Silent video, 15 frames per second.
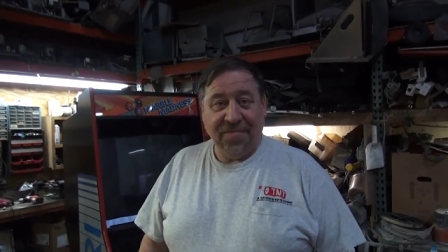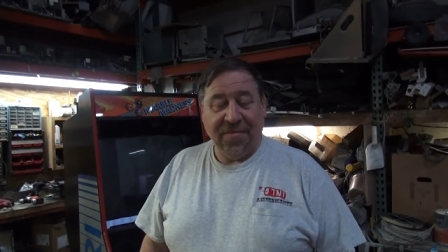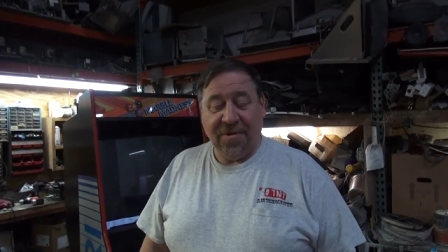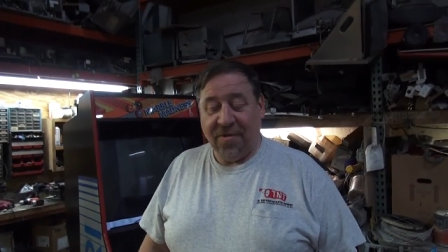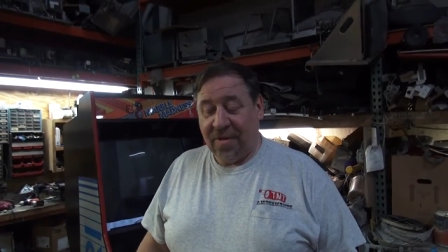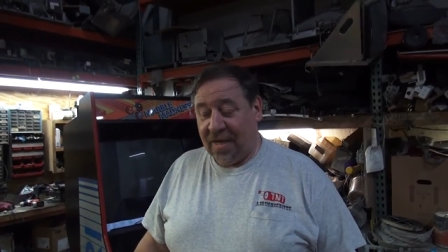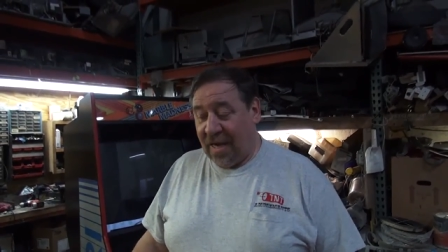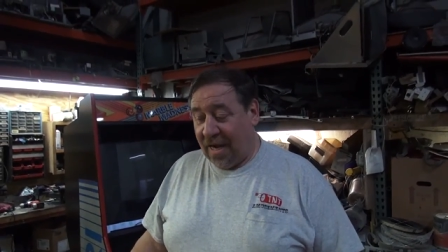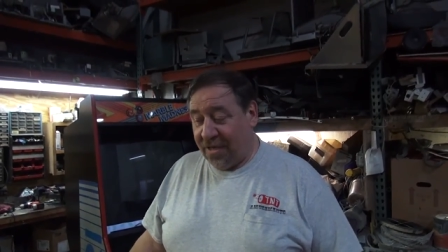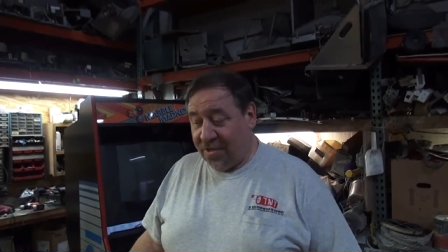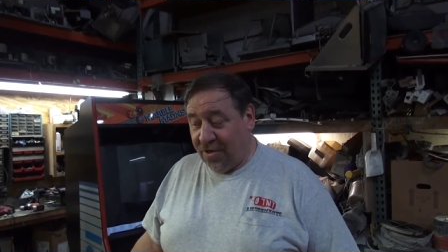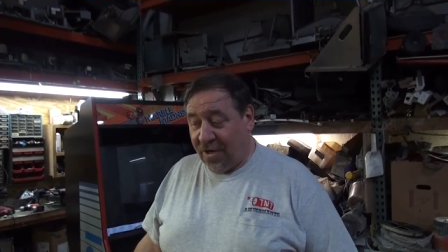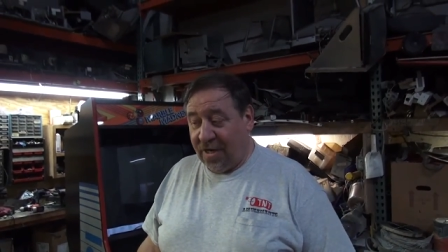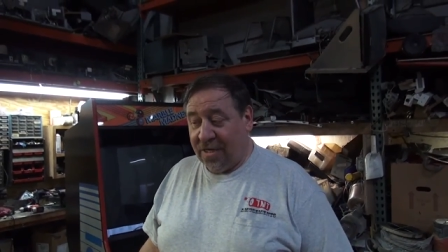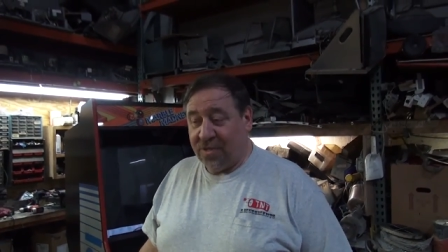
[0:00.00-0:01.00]
So the guy
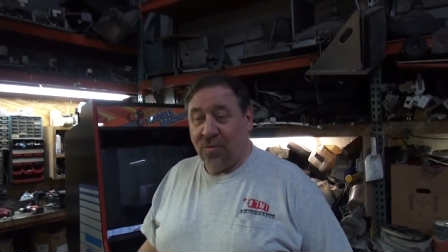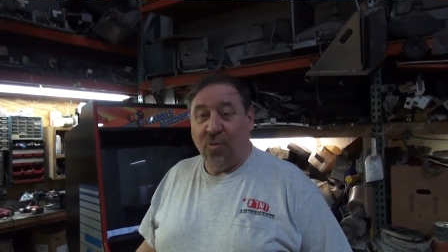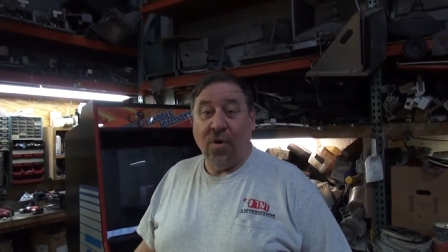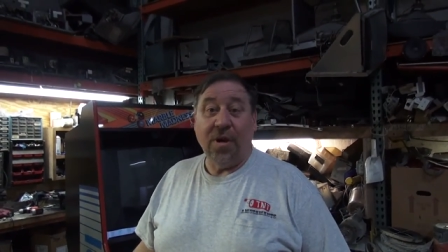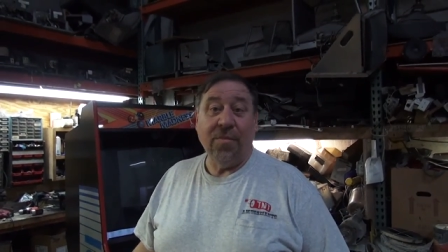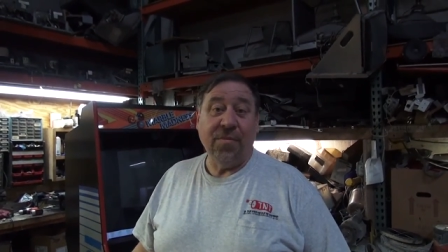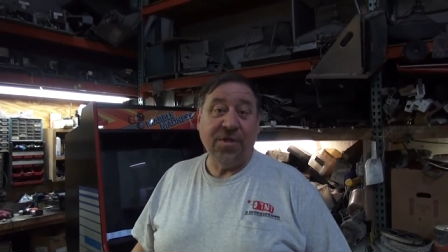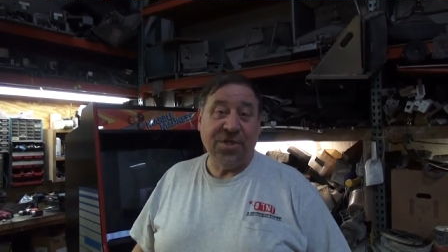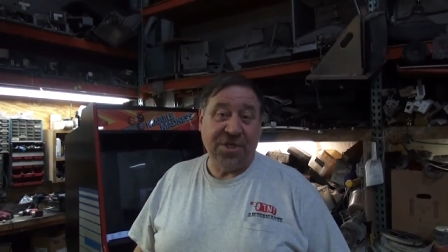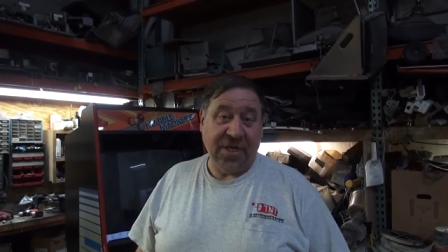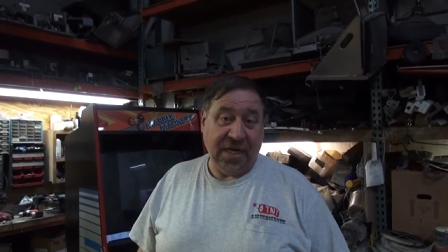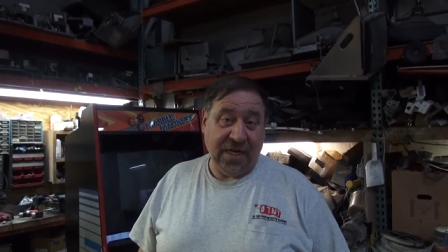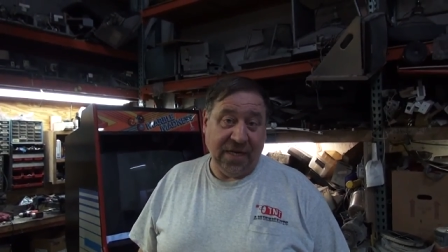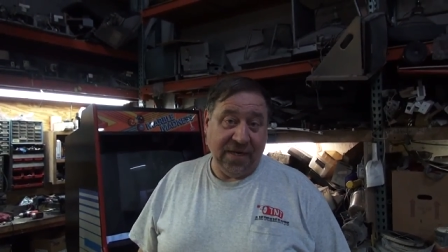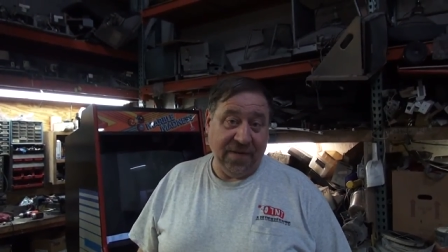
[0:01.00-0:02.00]
took his one
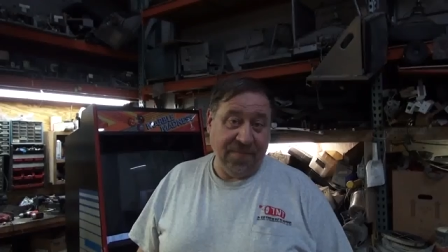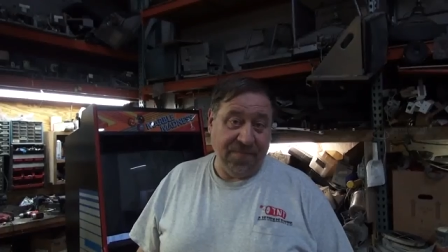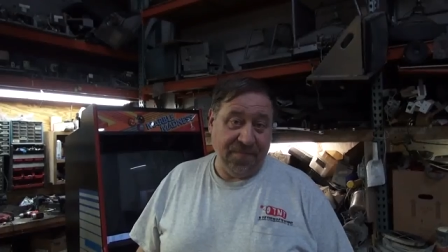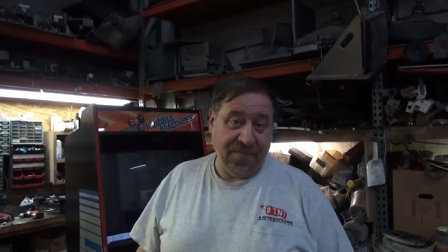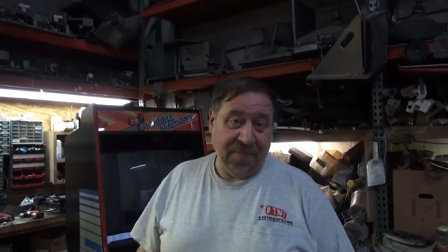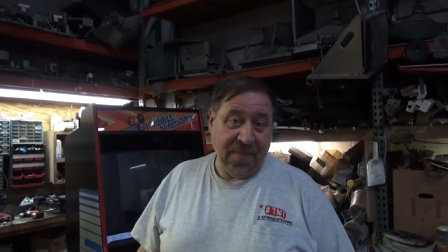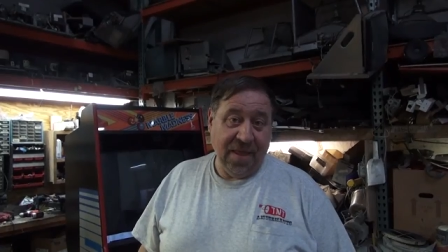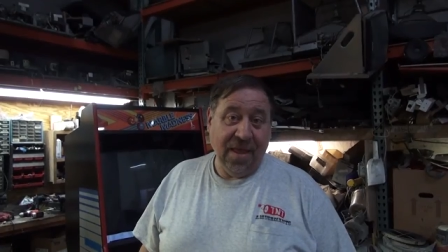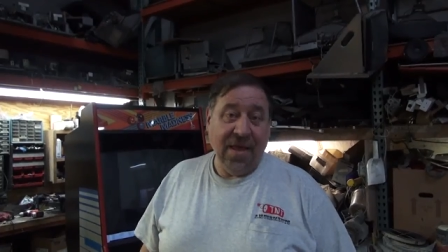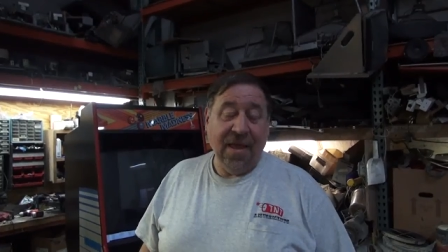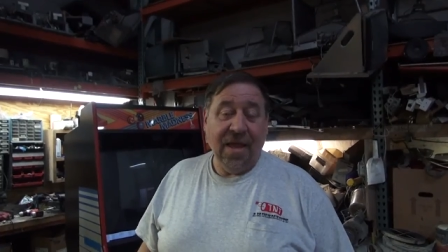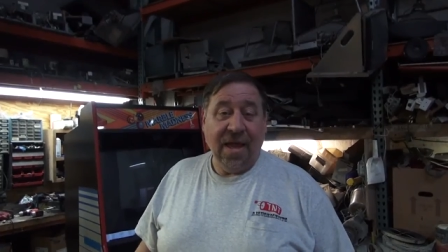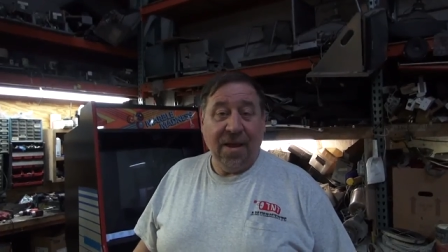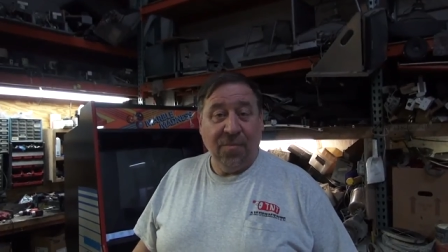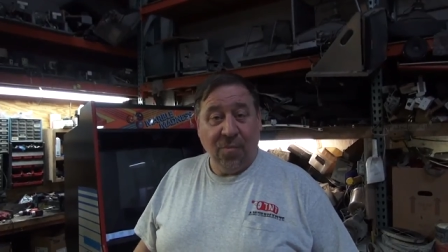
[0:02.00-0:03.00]
machine
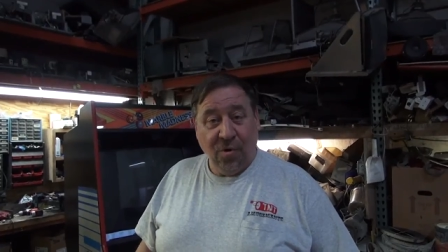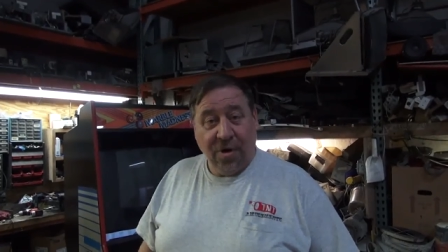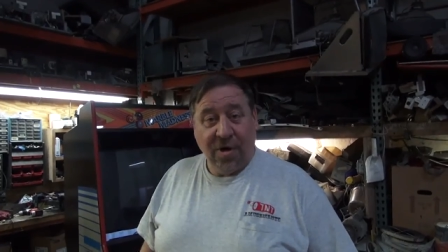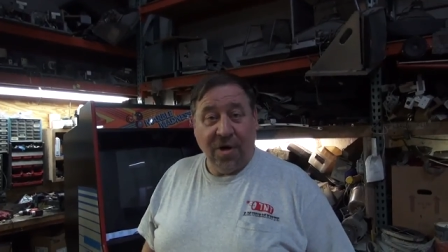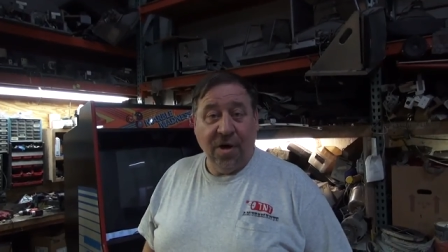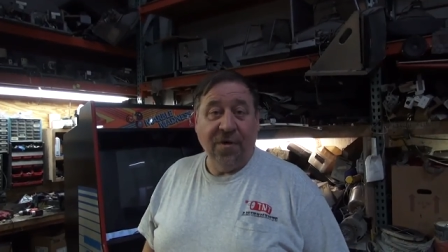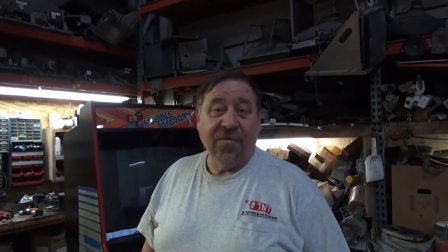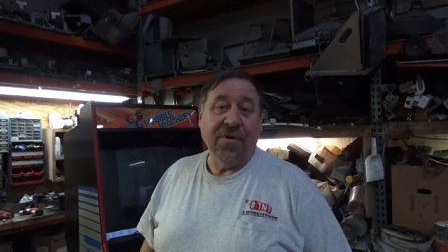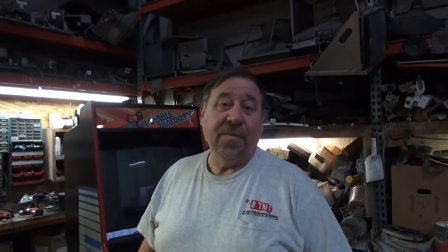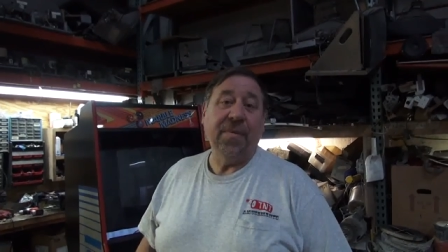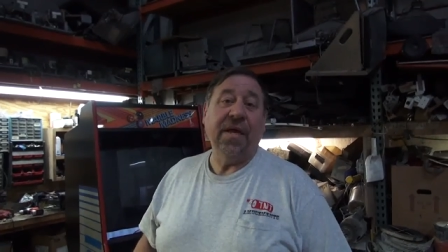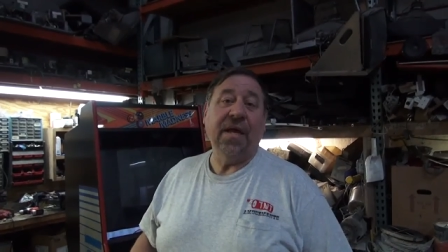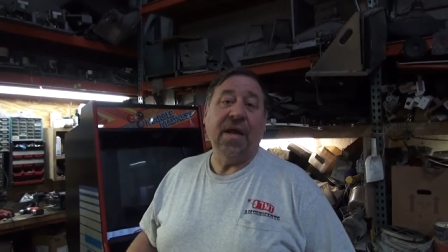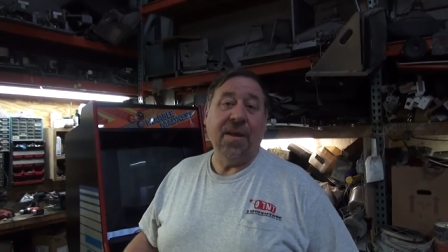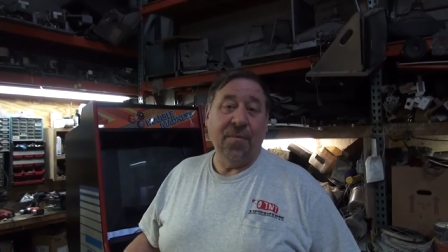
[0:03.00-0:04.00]
and brought it over to
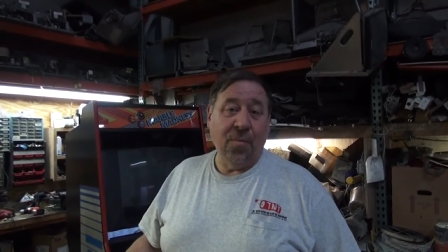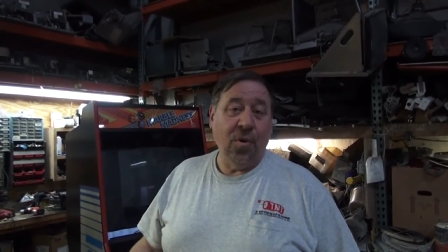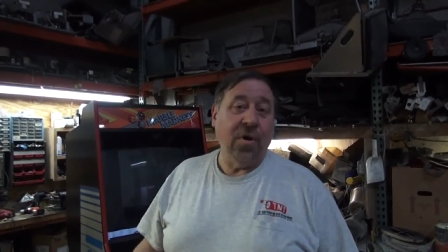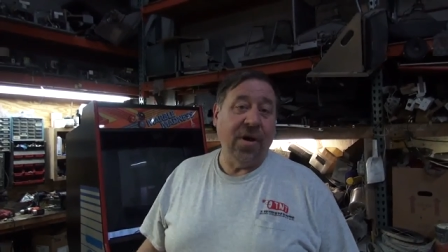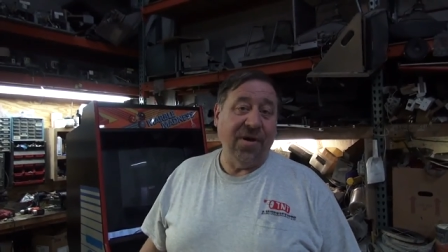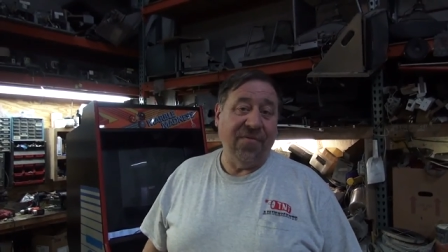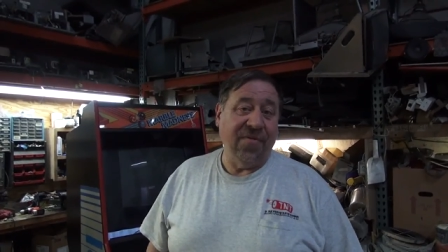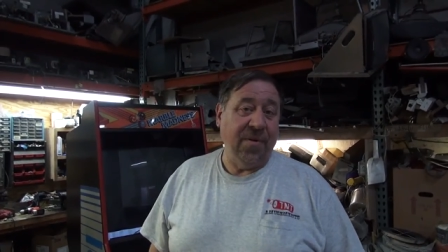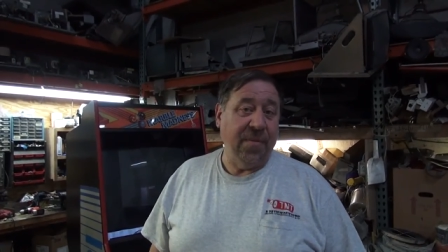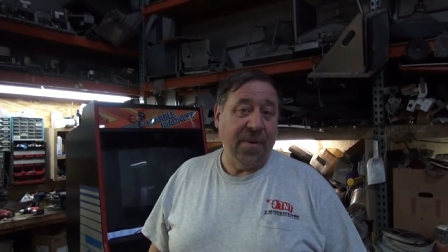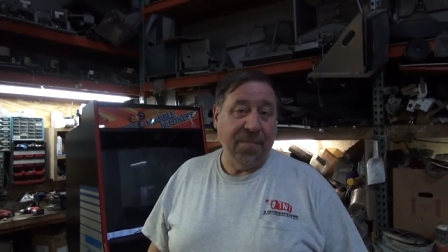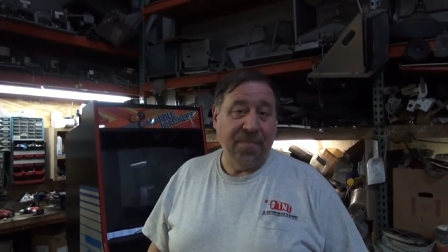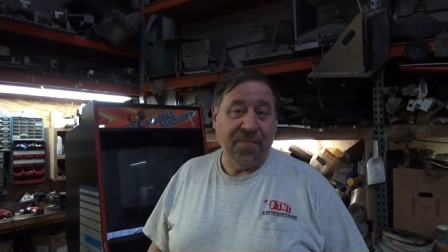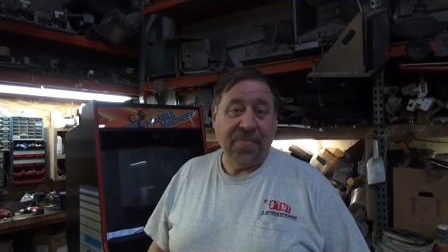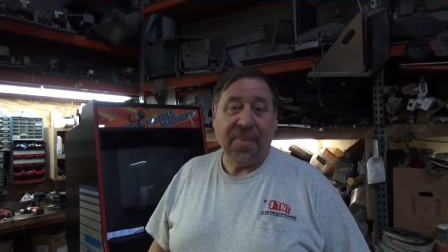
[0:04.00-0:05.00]
me, and I bought it from him.